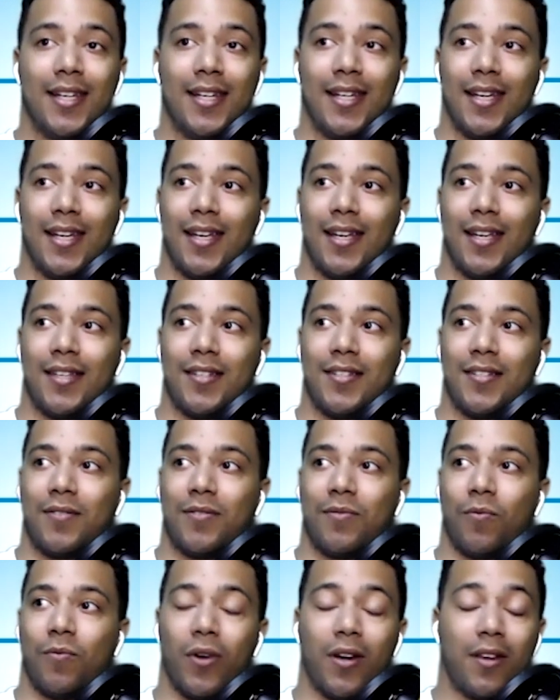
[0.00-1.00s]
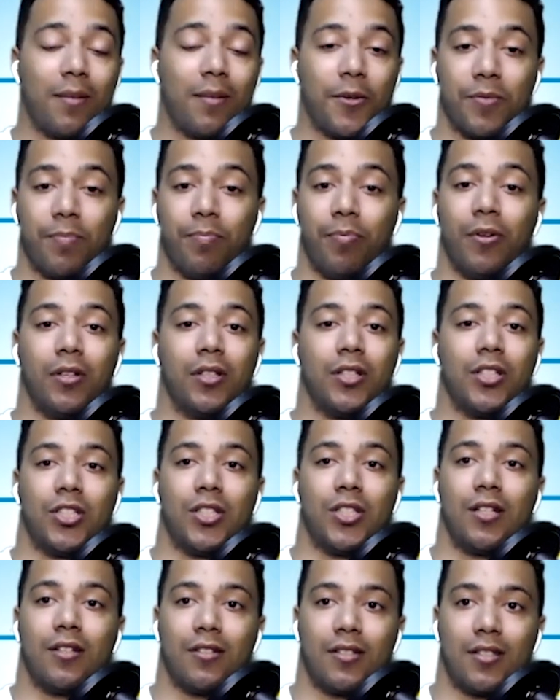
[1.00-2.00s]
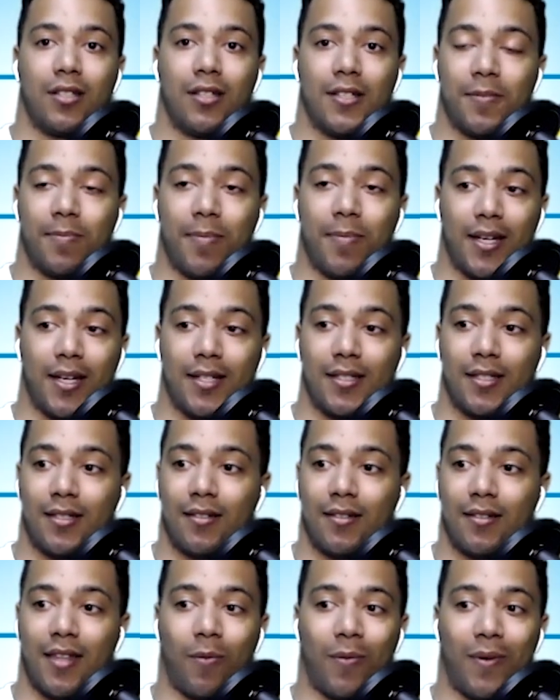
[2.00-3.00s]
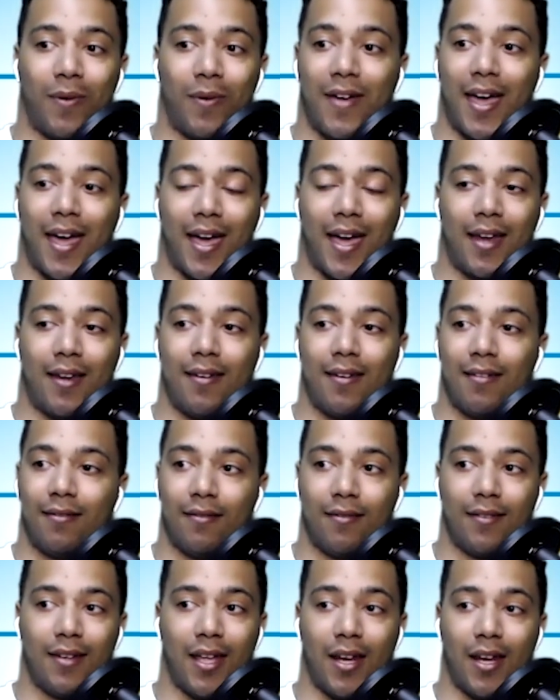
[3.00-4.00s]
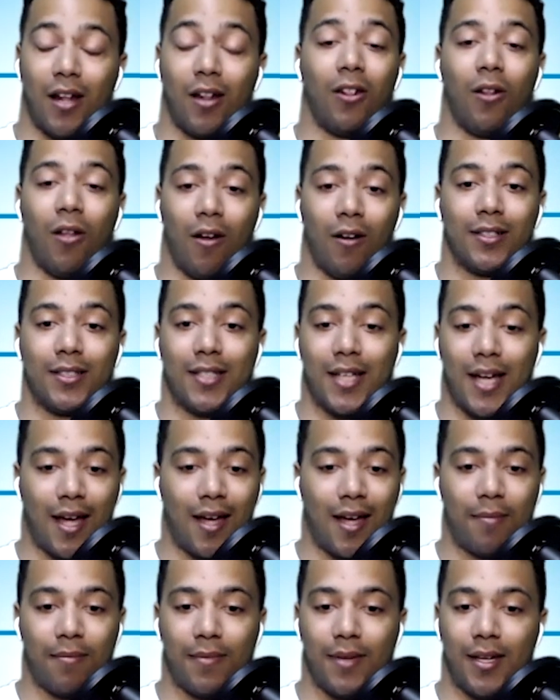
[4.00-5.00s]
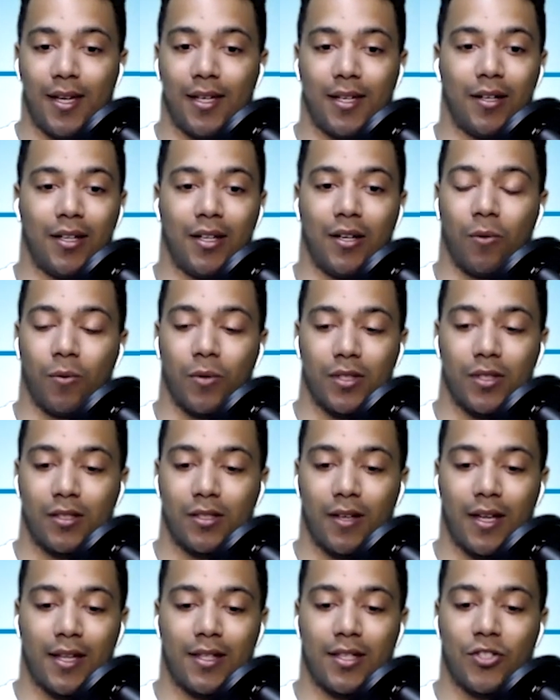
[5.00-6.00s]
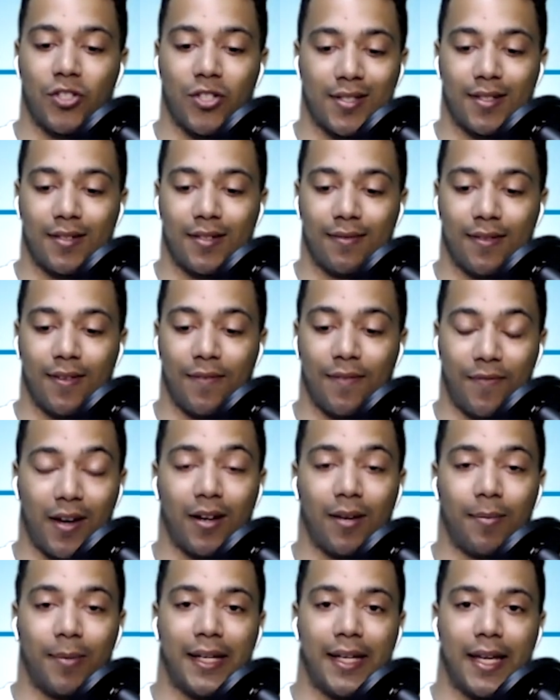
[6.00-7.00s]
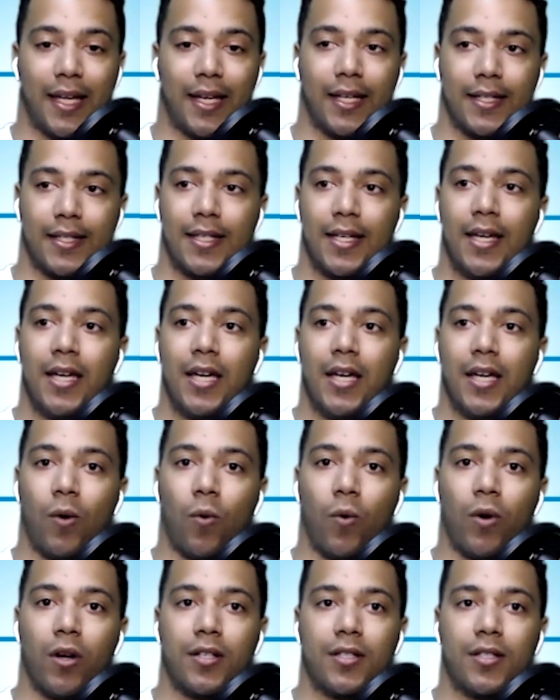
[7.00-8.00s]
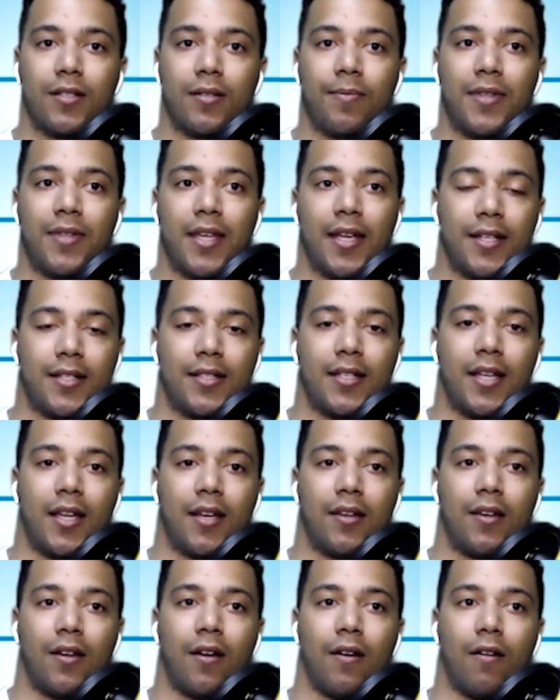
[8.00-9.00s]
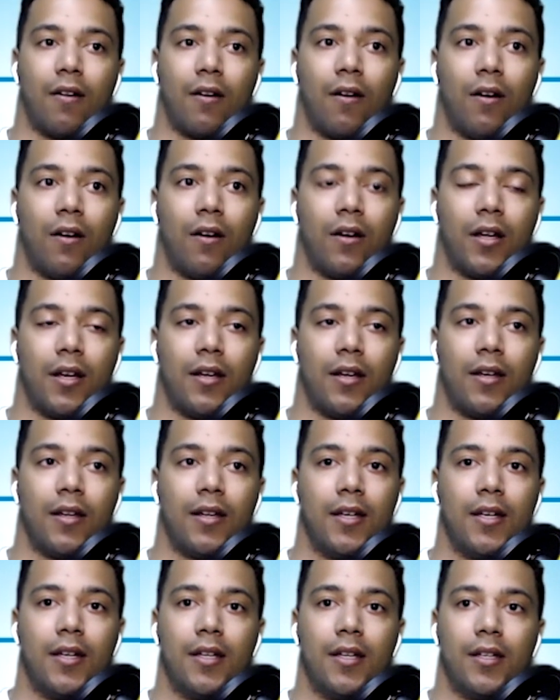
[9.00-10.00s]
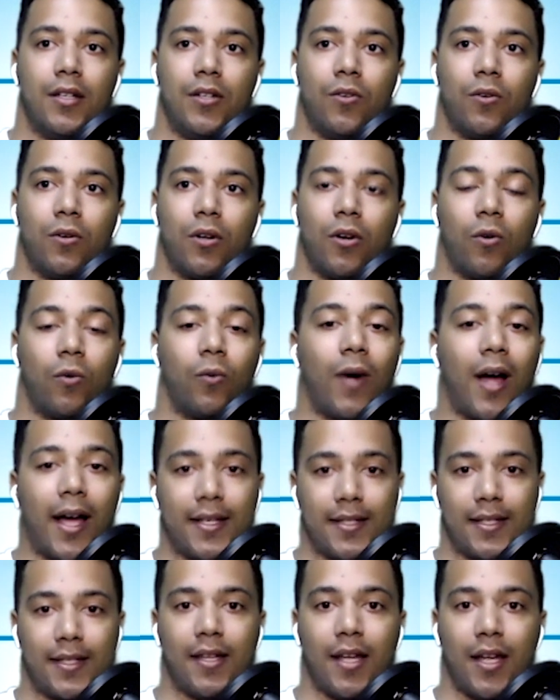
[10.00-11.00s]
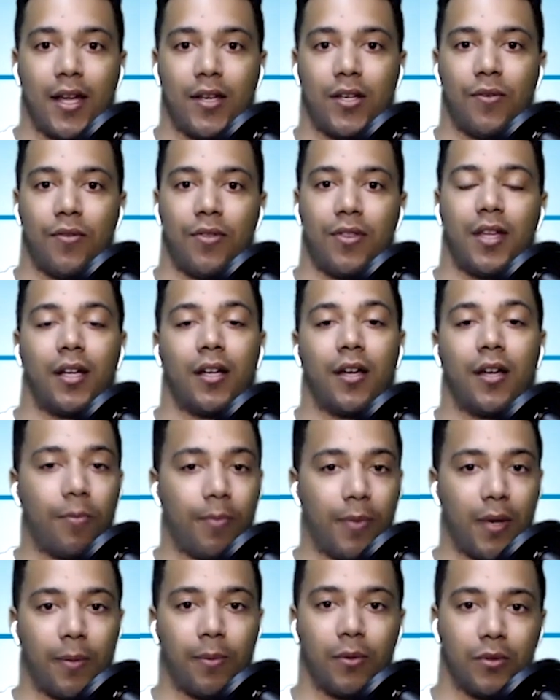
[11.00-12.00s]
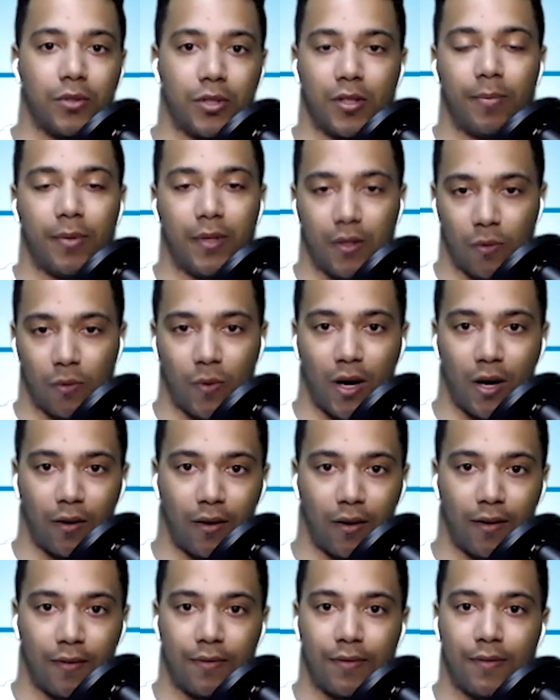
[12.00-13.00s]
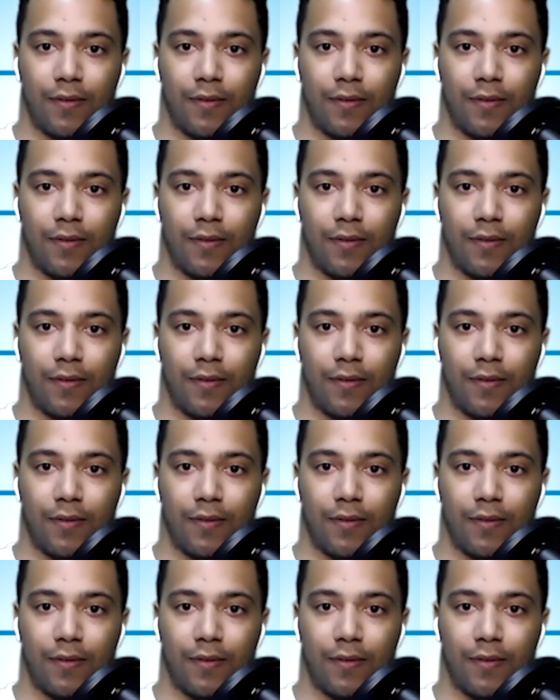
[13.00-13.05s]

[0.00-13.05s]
is one of the most bullish years in the space that we've had in a long time. And, we're still at the very beginnings. What are some things that are on your horizon that you think other people should be aware of?